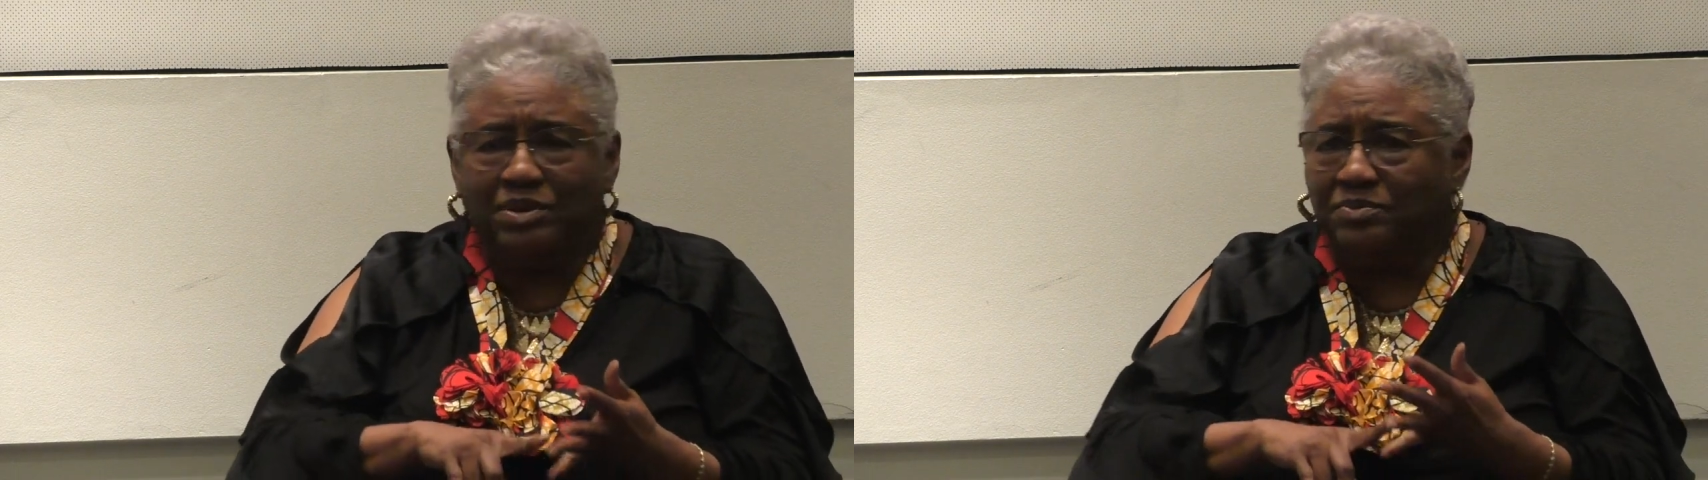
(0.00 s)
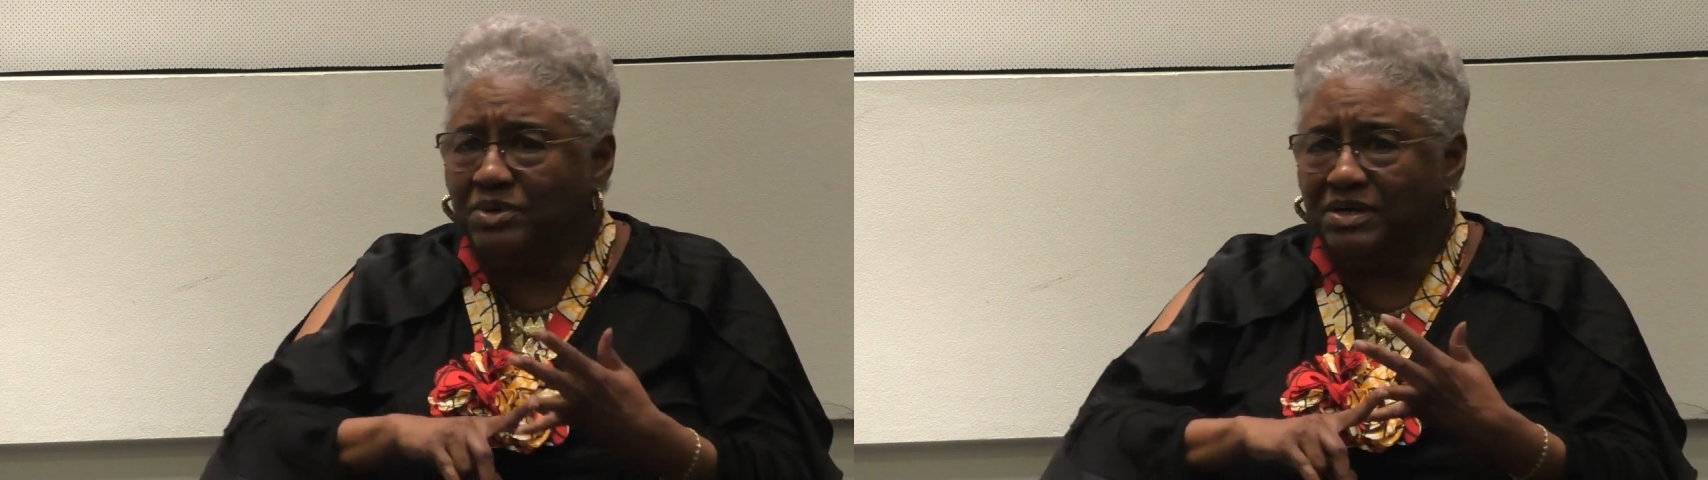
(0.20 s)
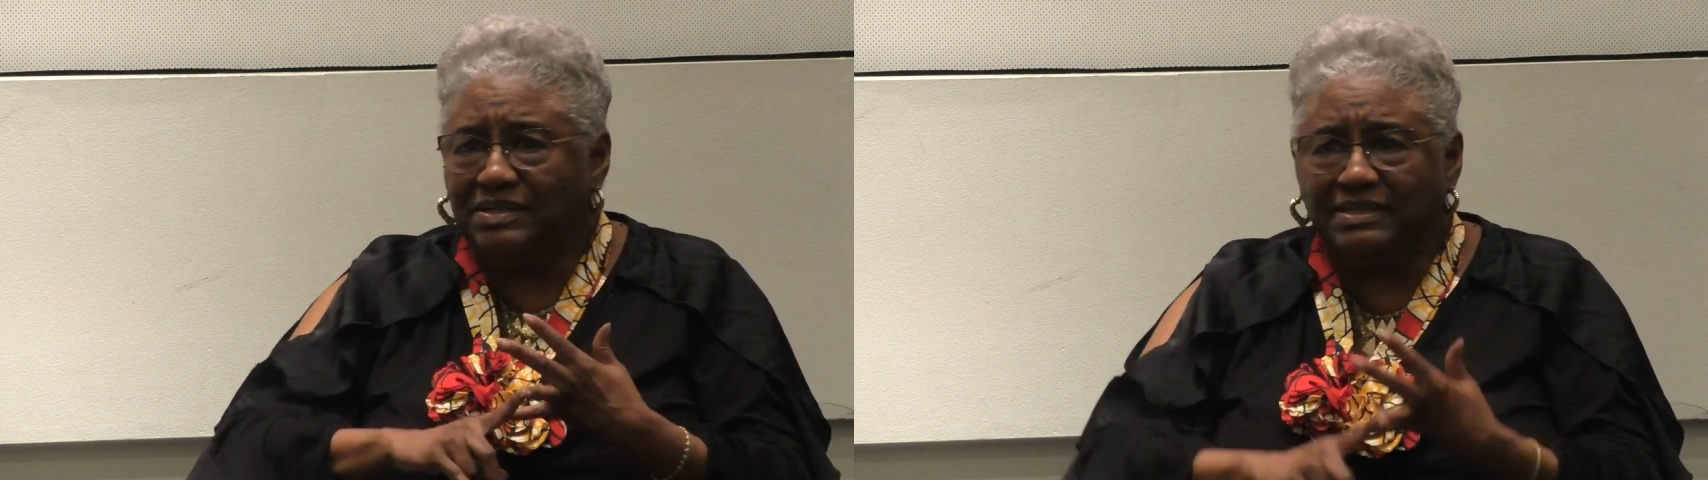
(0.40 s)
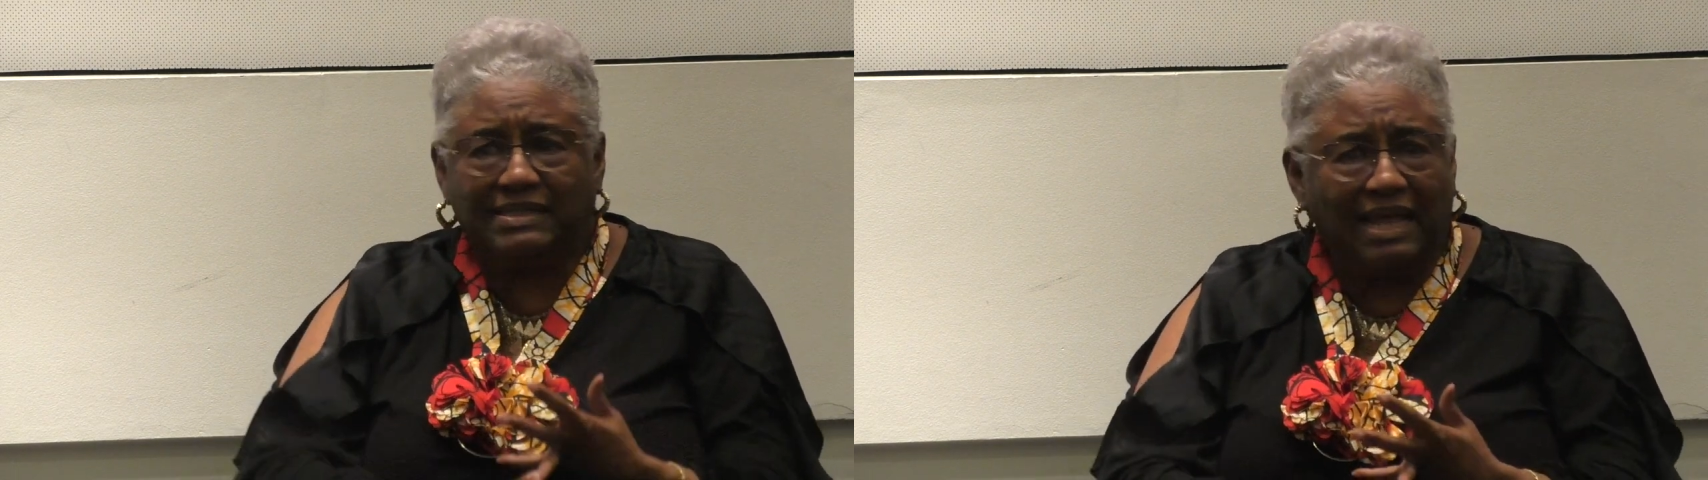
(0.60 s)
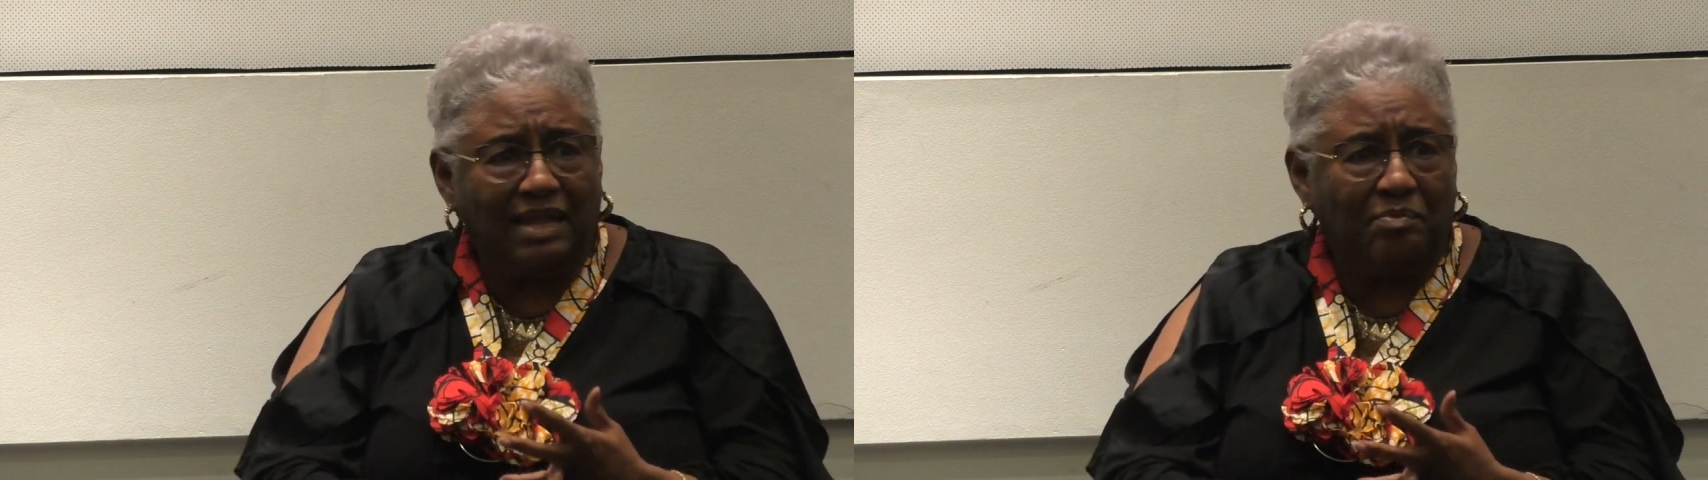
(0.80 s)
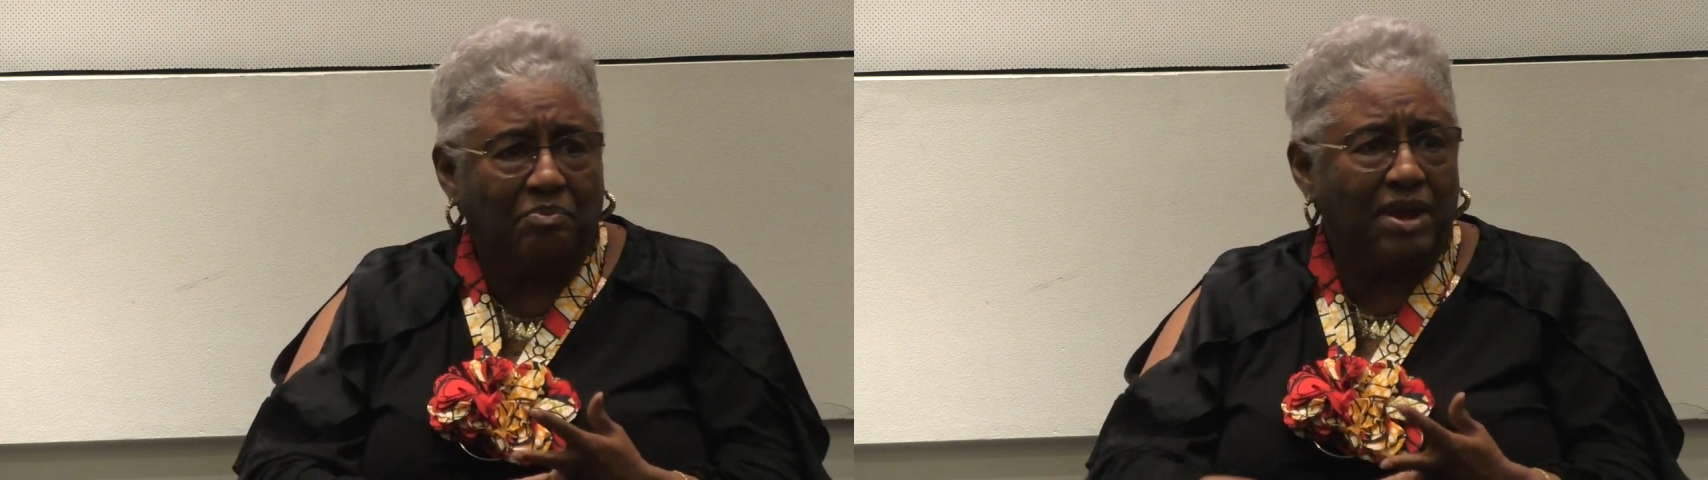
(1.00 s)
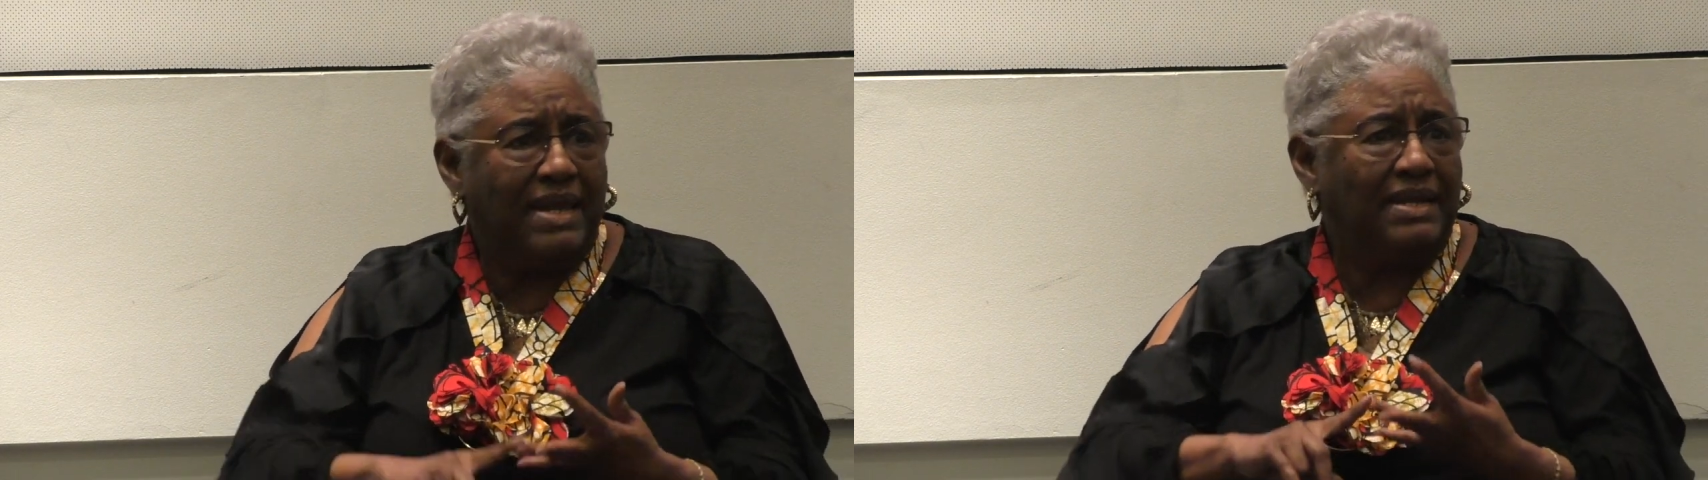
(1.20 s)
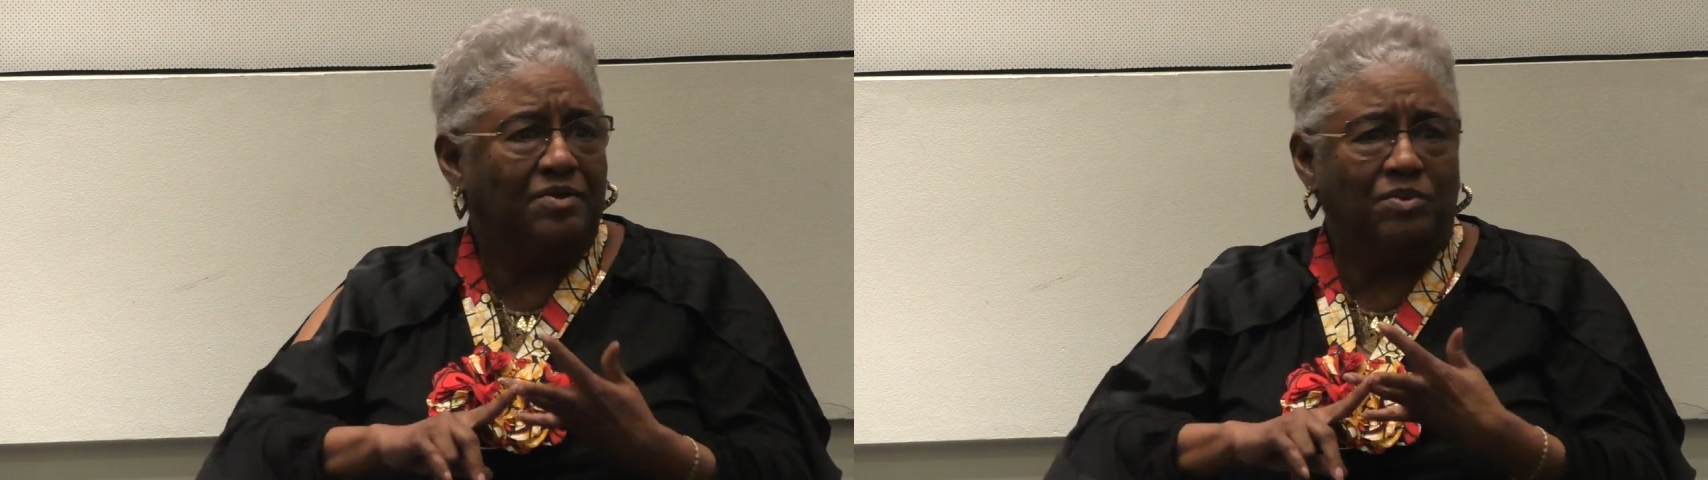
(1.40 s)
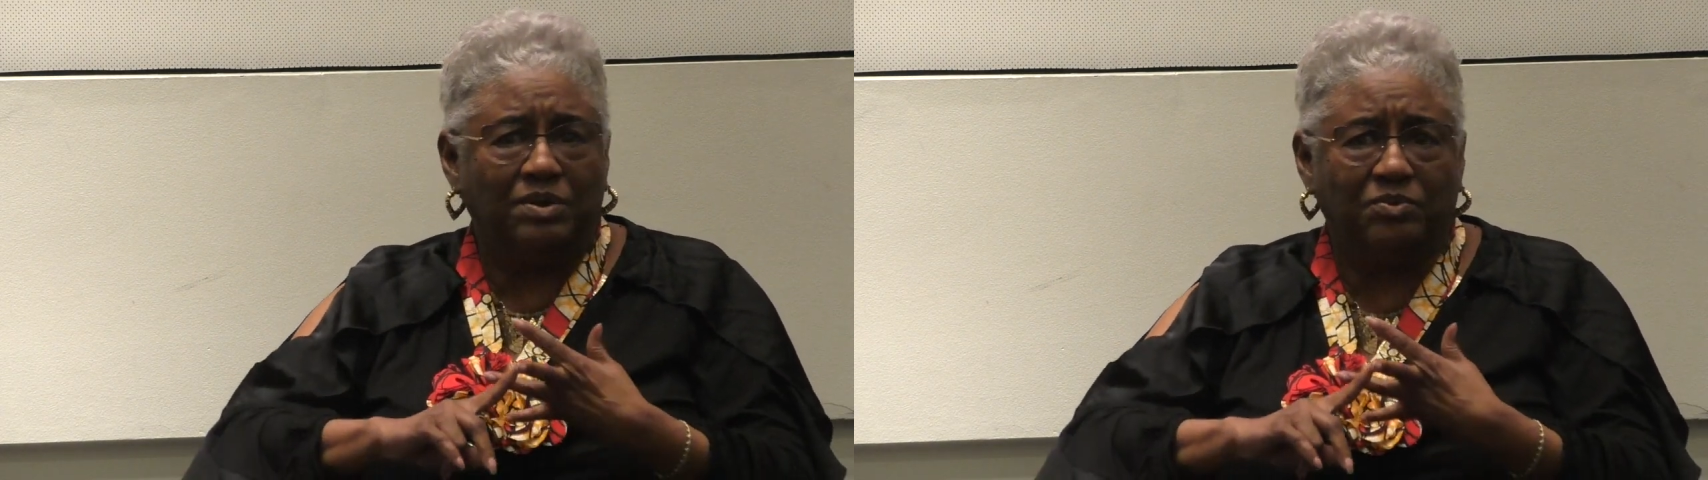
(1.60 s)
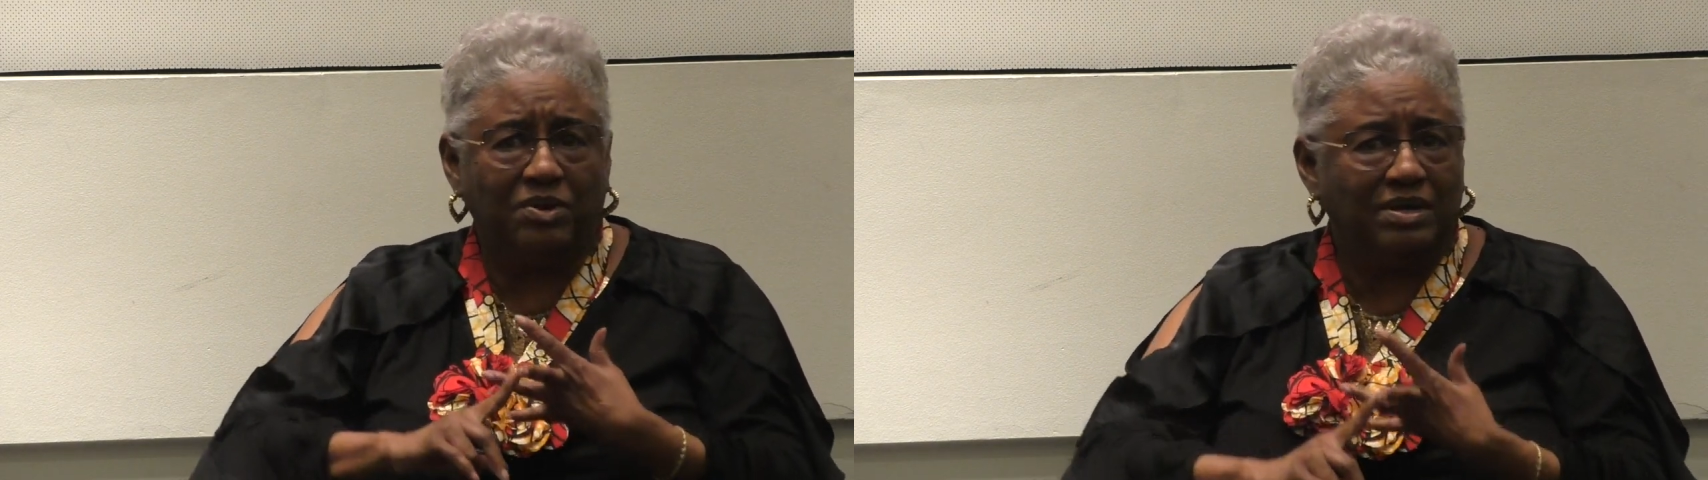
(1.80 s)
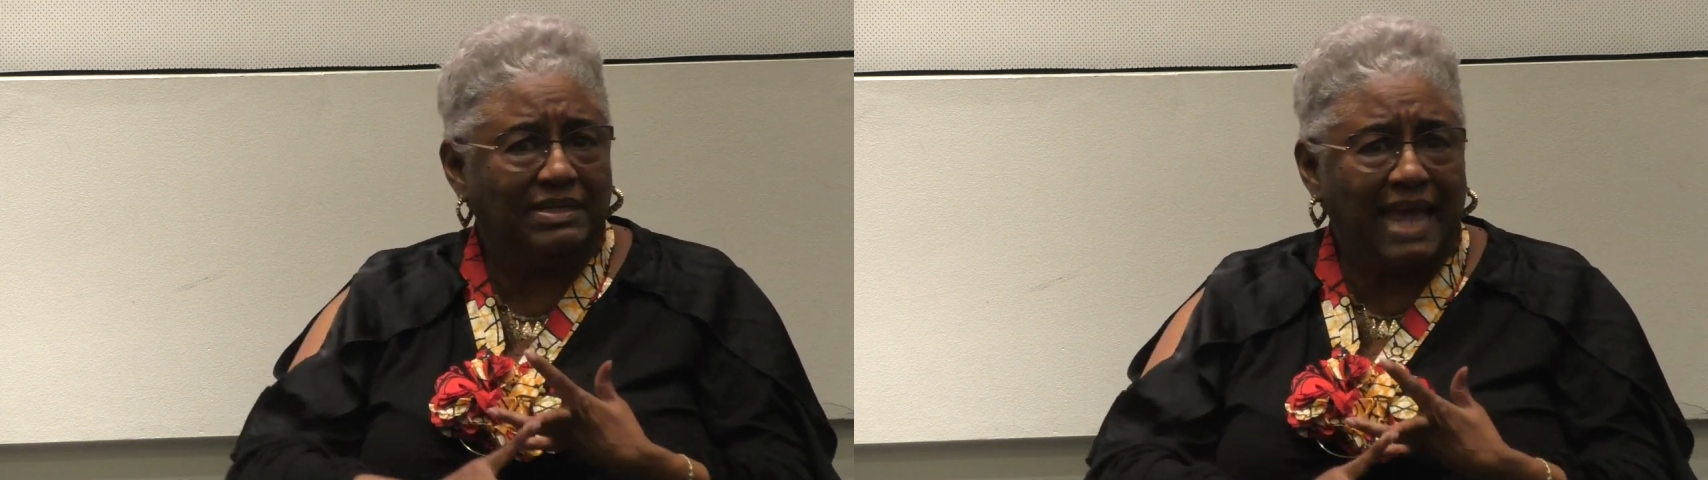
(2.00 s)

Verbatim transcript: when we're celebrating, when we're